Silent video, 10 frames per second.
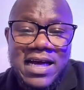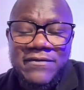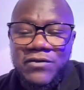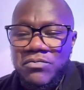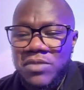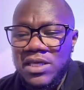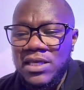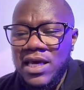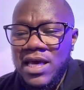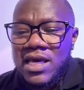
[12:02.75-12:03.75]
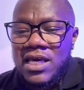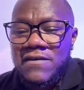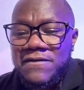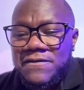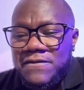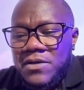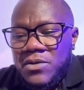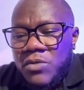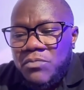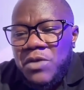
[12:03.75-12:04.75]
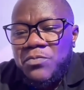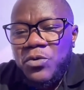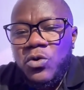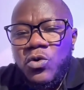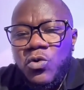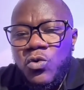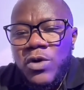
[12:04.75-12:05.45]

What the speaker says: And for me, if the people who